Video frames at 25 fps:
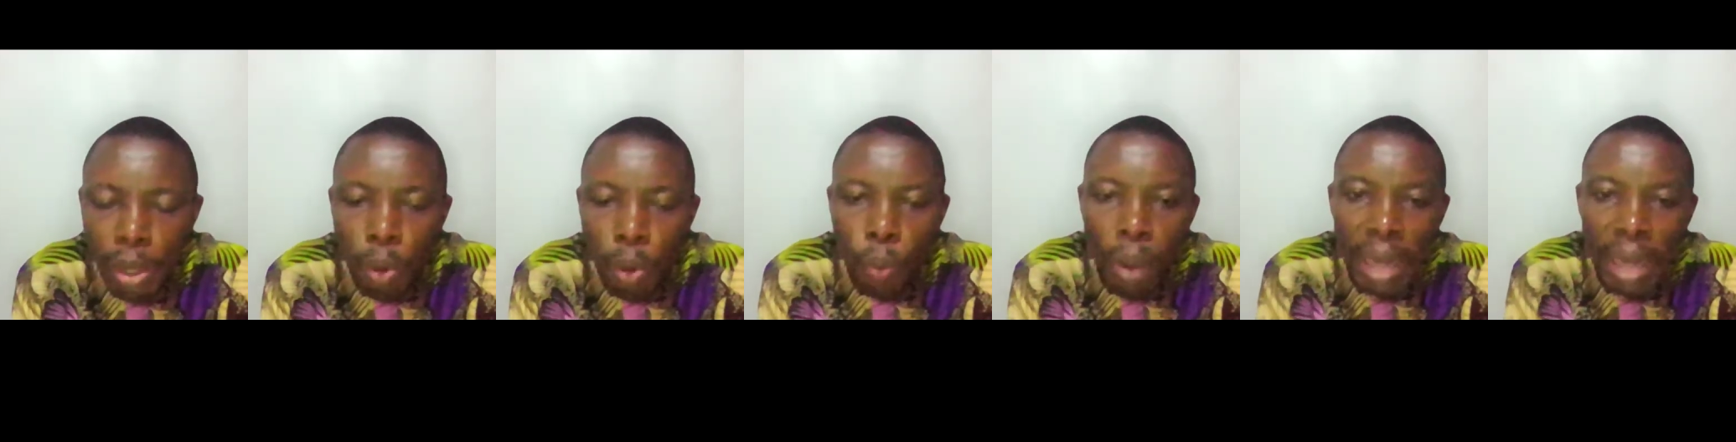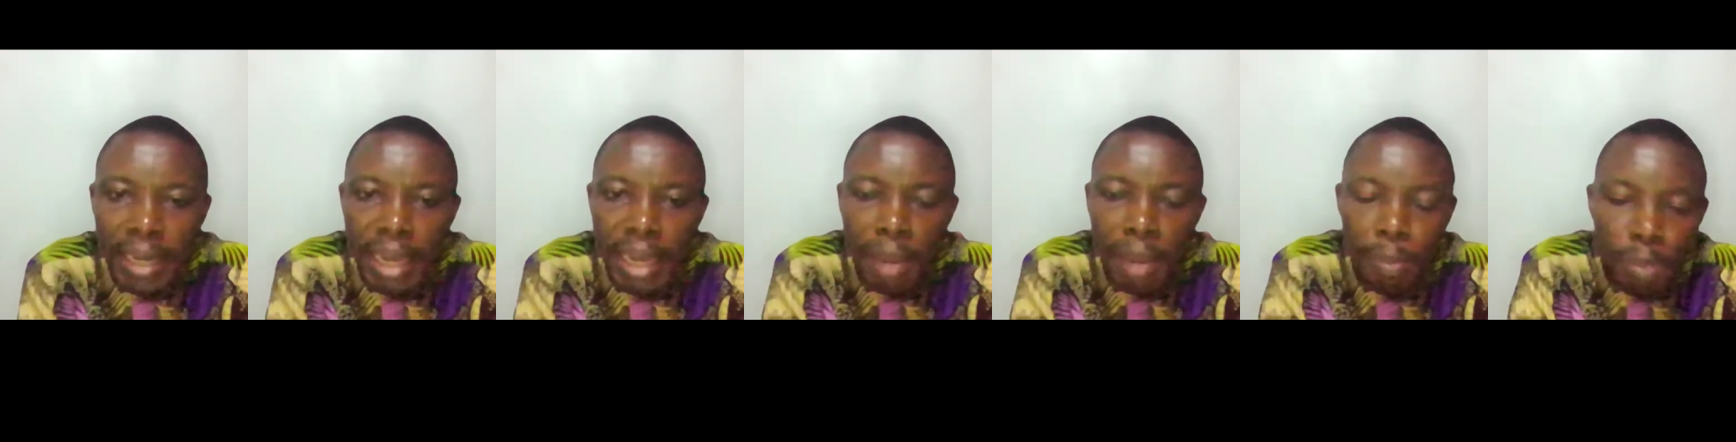
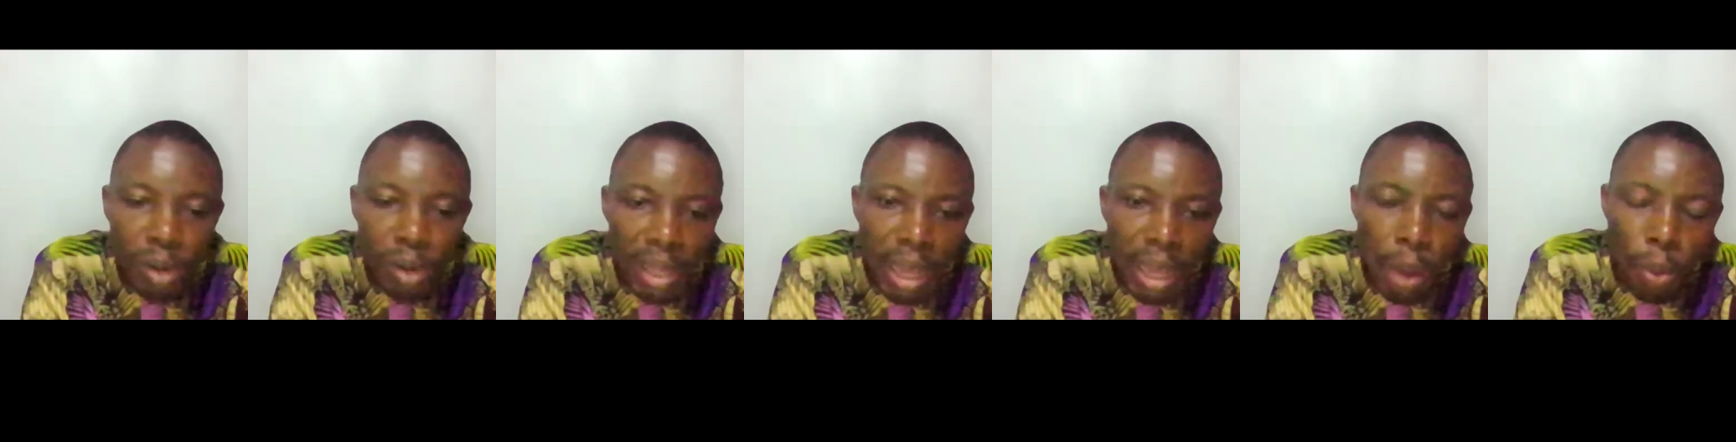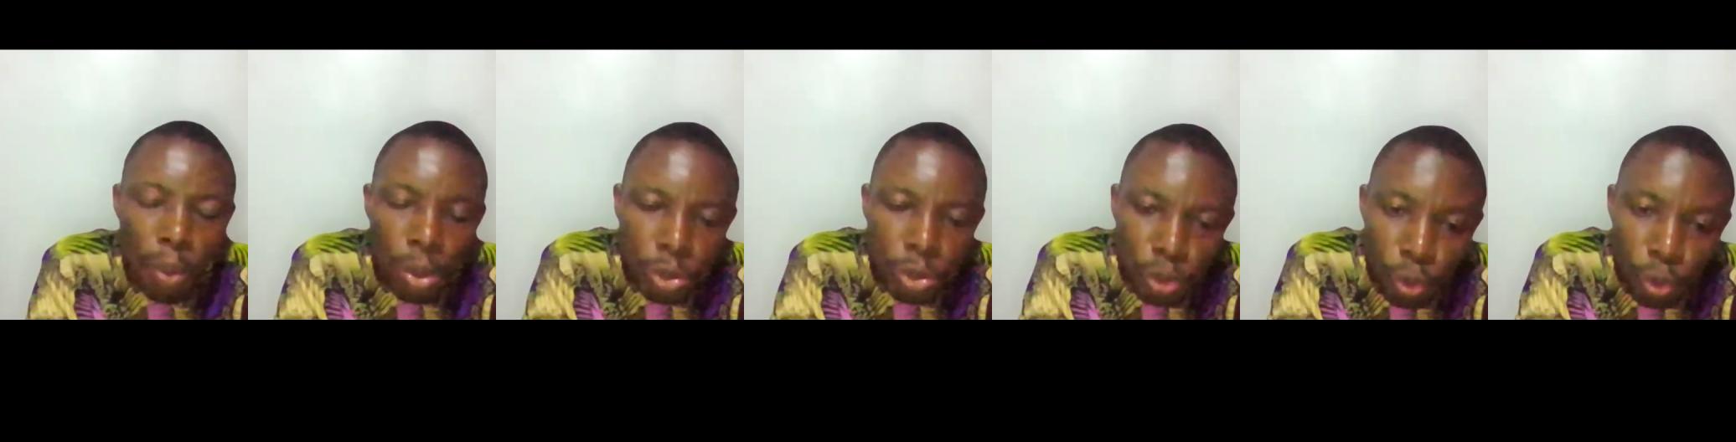When the
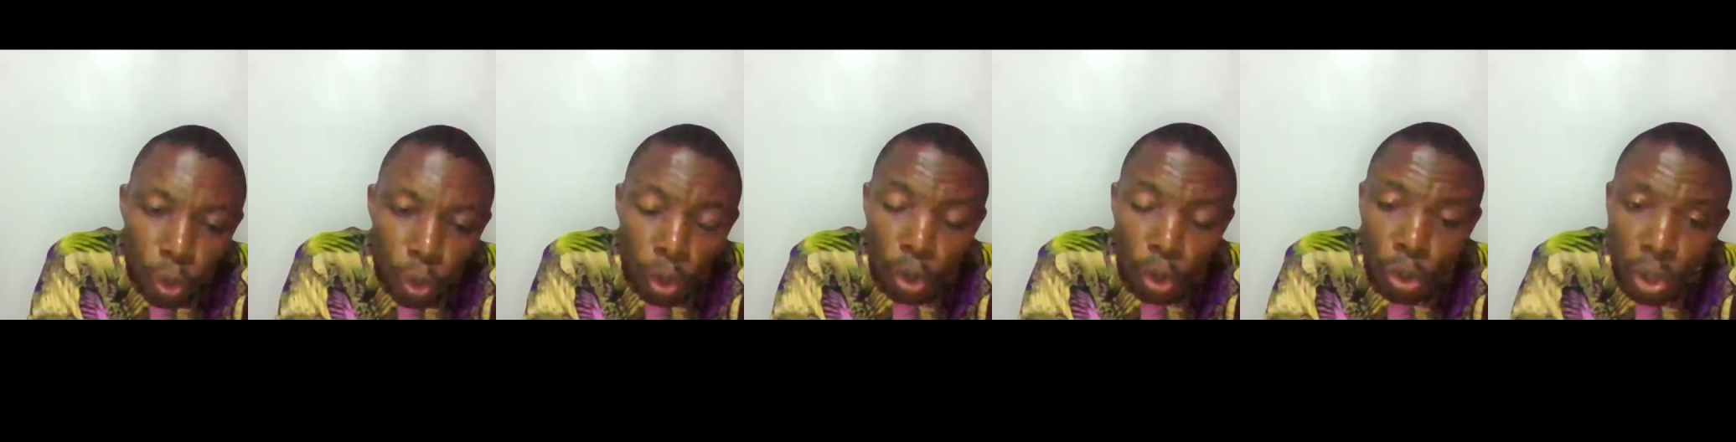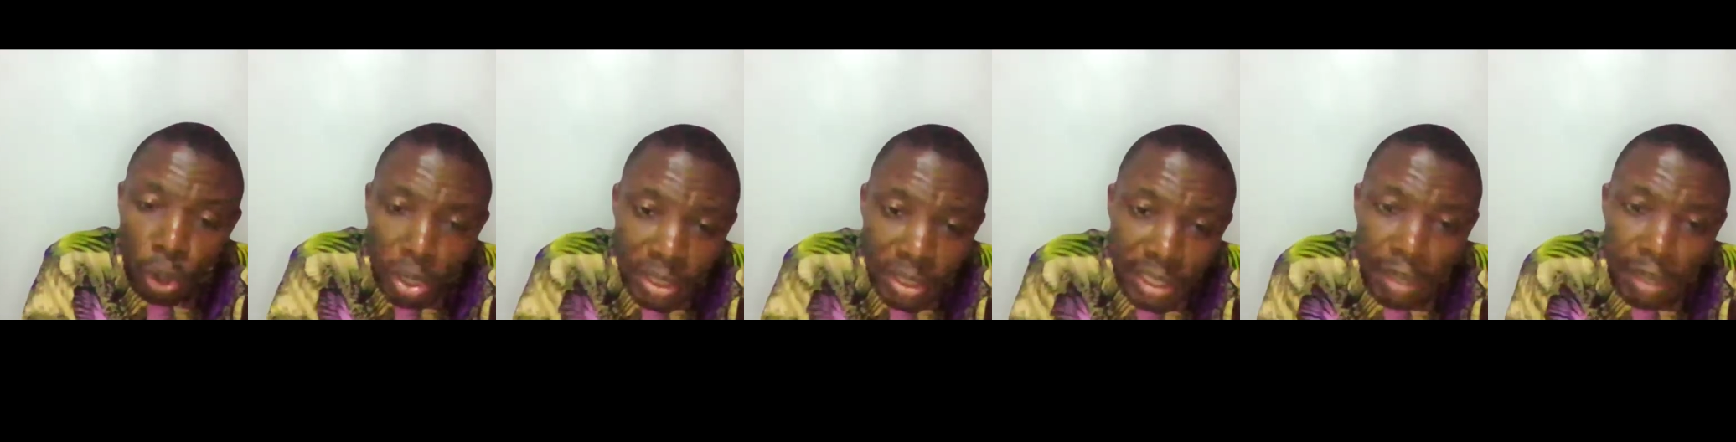employer wants to
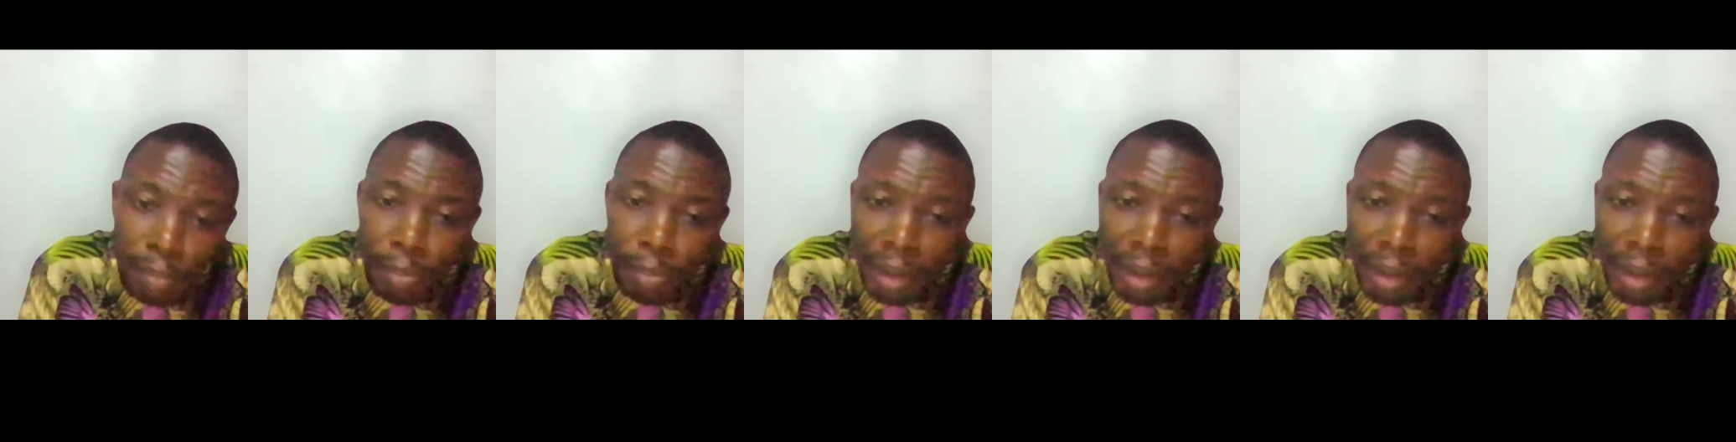cross the